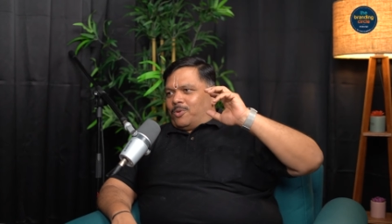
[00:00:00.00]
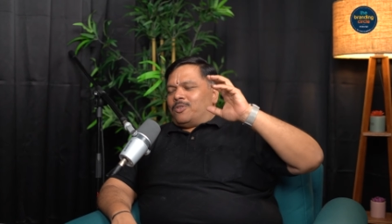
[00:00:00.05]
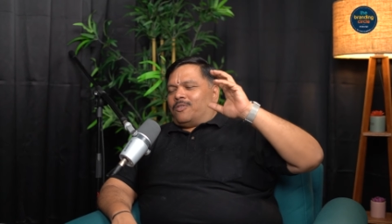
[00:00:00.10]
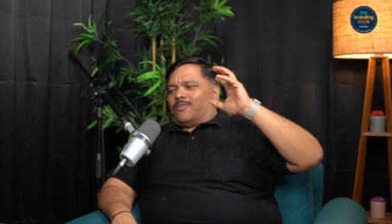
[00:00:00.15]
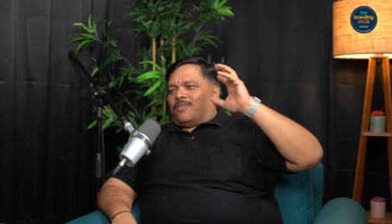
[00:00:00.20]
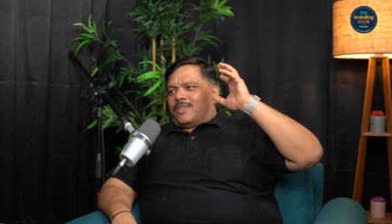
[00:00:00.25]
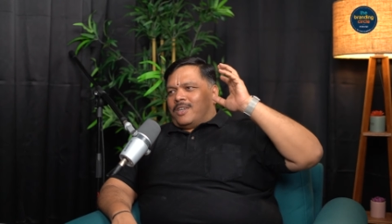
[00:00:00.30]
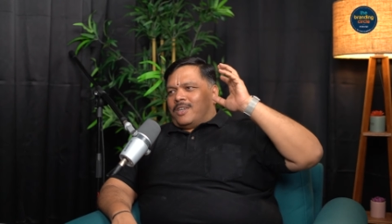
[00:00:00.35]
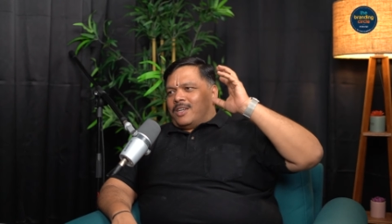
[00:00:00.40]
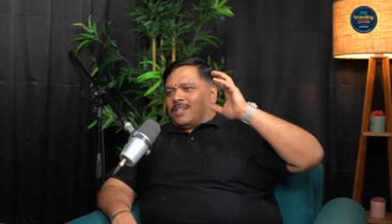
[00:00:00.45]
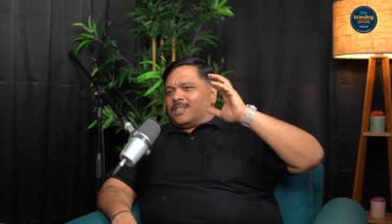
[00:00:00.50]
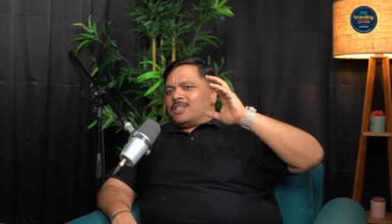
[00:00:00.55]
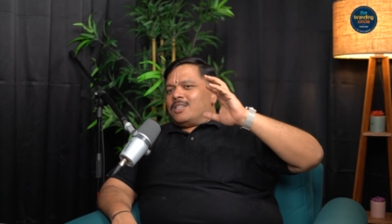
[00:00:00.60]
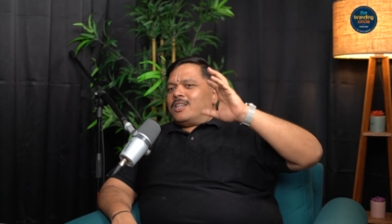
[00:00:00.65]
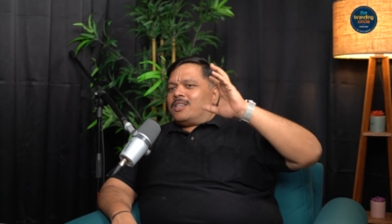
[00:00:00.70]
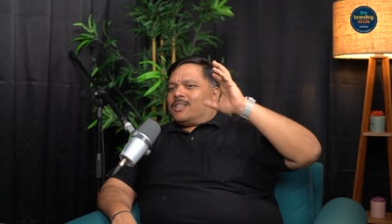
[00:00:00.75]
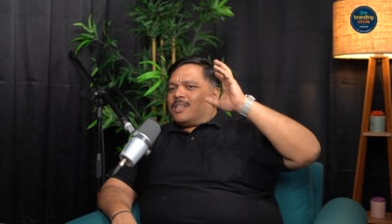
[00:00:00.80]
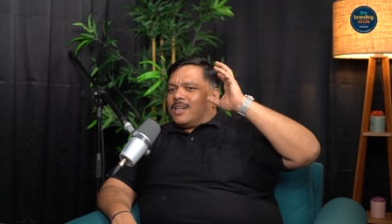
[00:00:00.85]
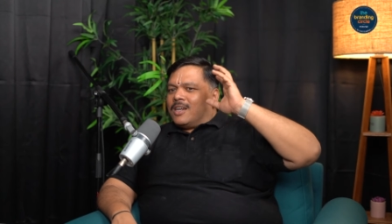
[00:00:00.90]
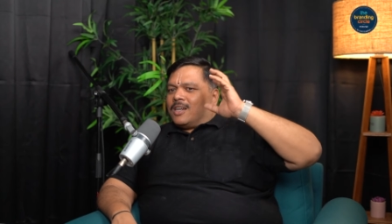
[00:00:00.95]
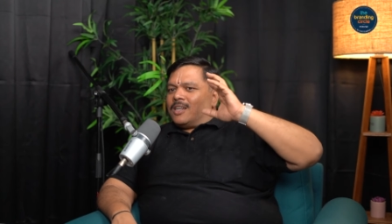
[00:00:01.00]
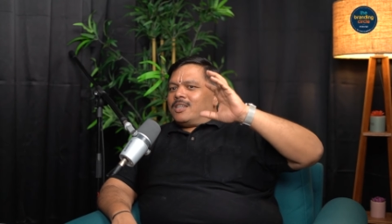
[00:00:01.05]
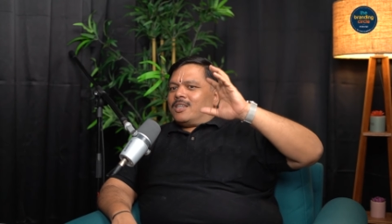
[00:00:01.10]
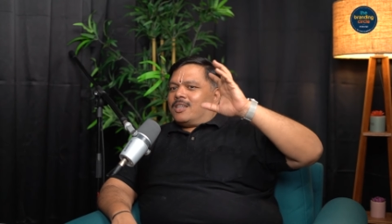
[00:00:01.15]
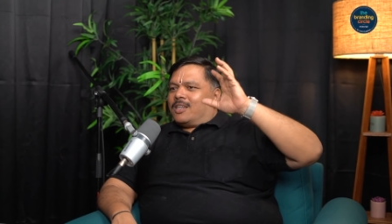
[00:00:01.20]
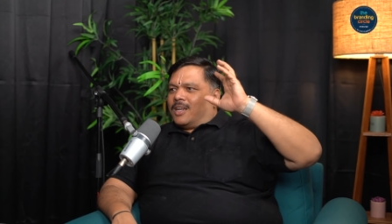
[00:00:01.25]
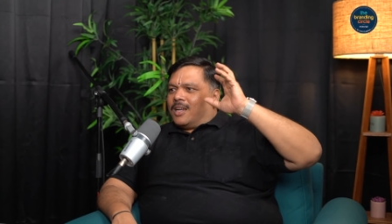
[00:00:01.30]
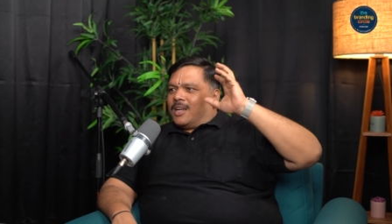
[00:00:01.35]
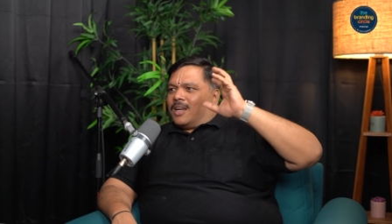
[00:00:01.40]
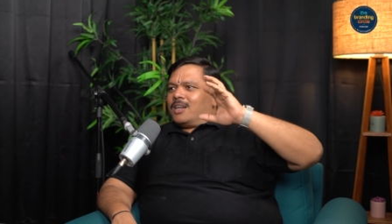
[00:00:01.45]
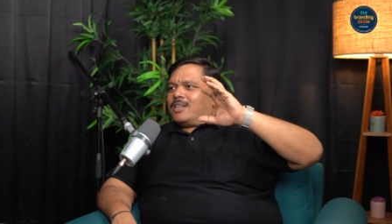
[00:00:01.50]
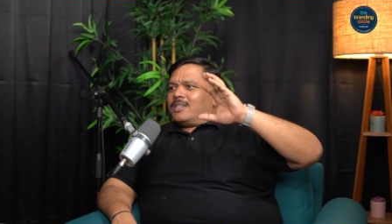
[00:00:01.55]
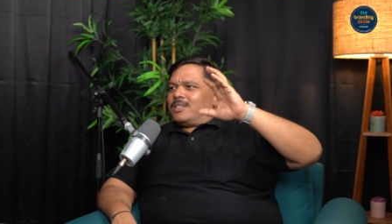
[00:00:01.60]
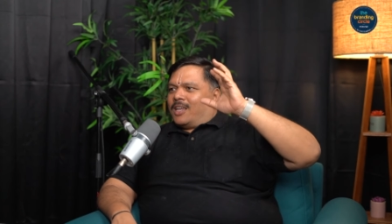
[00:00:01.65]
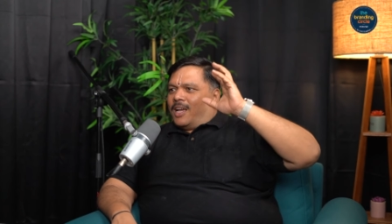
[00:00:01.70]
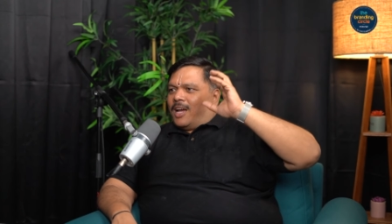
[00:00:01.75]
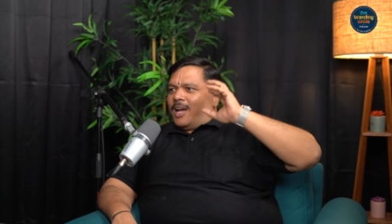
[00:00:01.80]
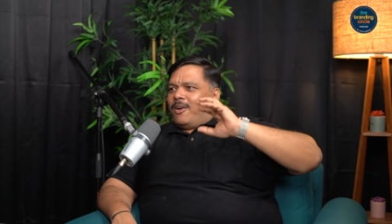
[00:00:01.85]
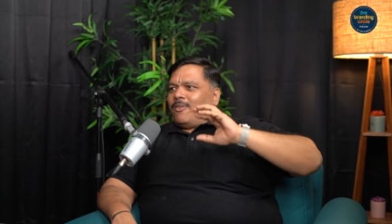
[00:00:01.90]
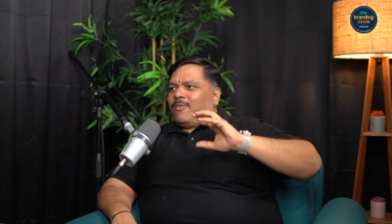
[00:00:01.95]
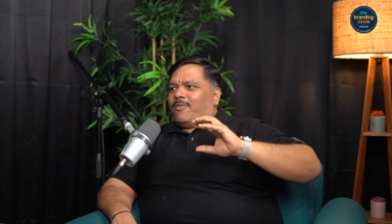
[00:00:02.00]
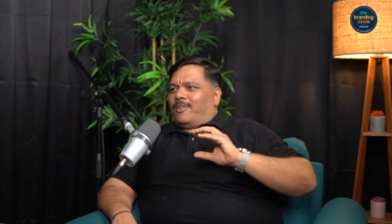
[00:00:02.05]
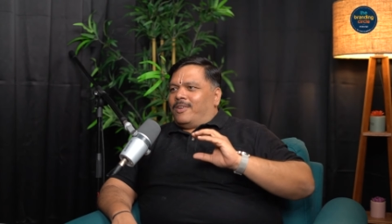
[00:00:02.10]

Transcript: much of stress that these kids have,